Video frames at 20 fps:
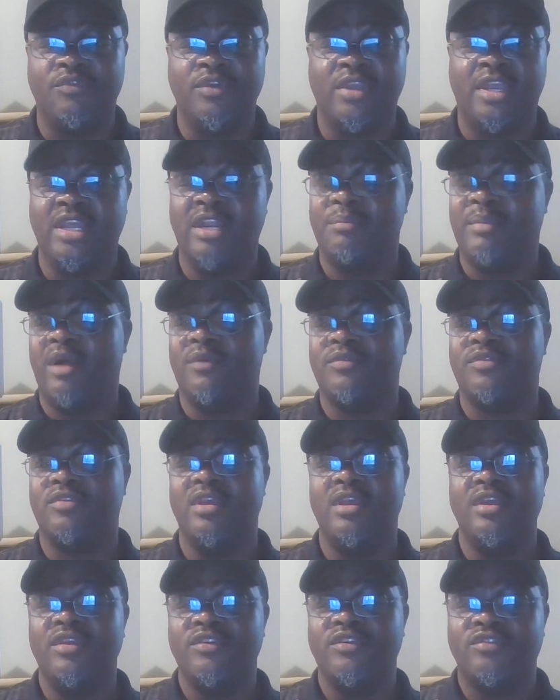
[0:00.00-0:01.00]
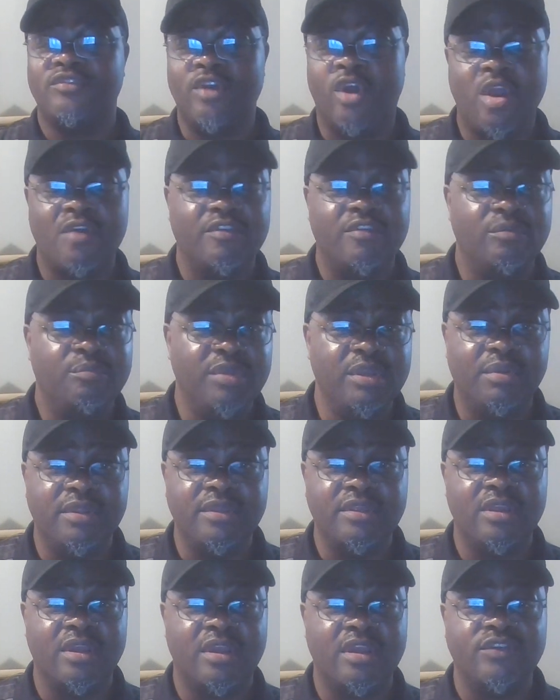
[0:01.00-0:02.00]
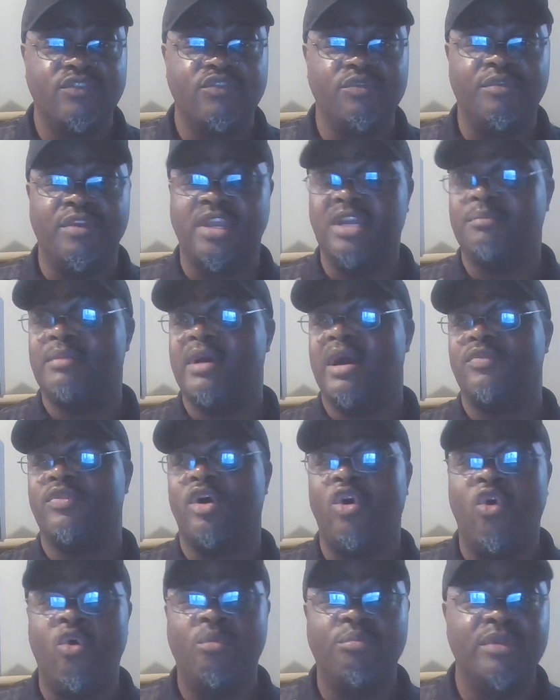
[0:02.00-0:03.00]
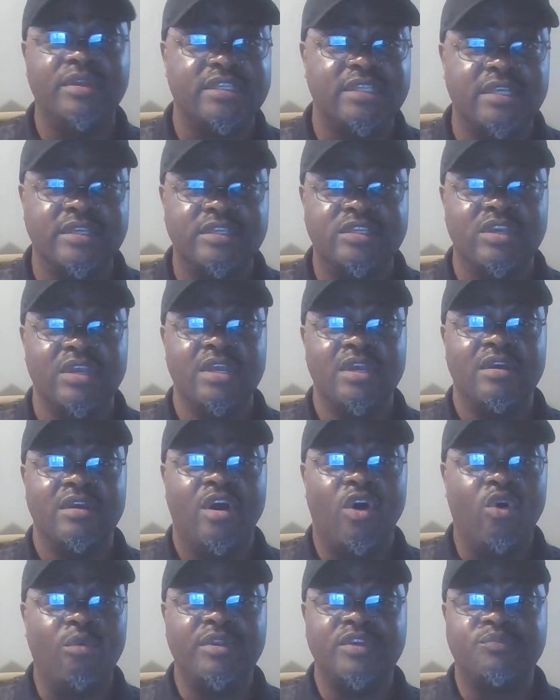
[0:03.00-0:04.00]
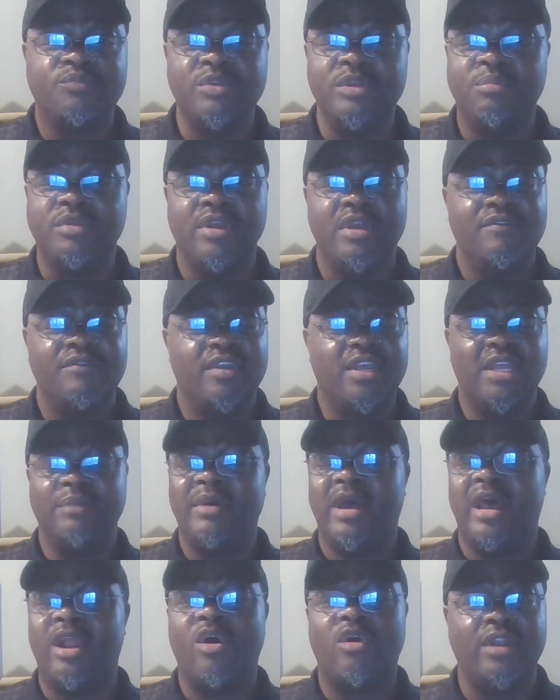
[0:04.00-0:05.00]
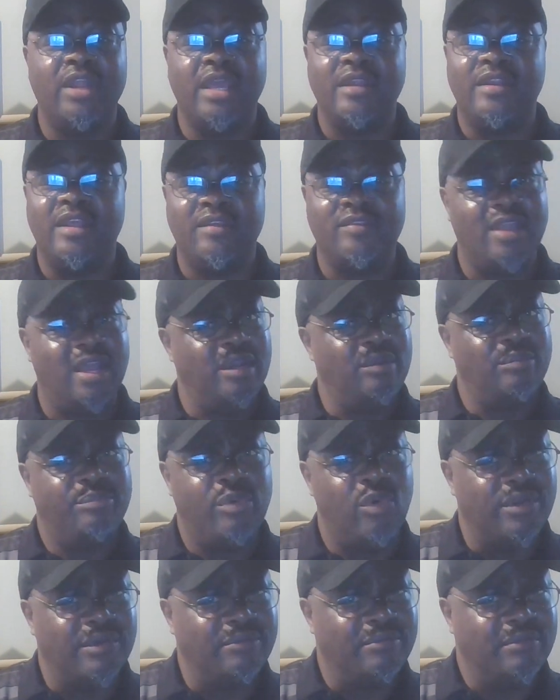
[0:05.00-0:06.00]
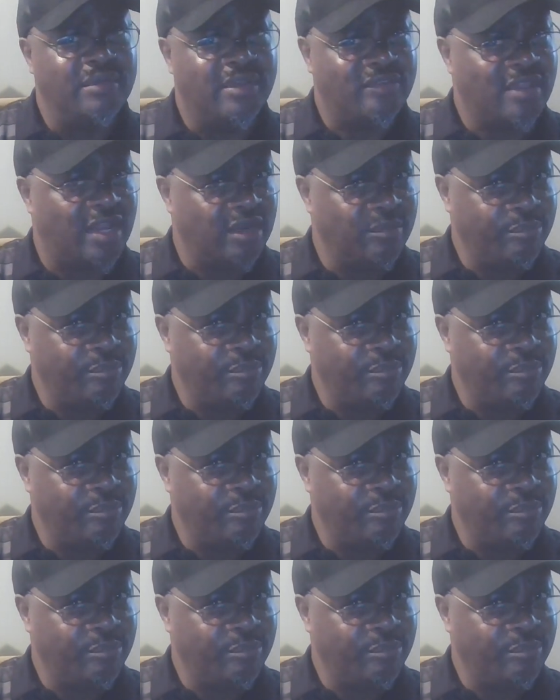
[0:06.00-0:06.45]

Forget about starving people in your country. Forget about the homelessness, homeless people. Forget about all of that. That's not important. That's not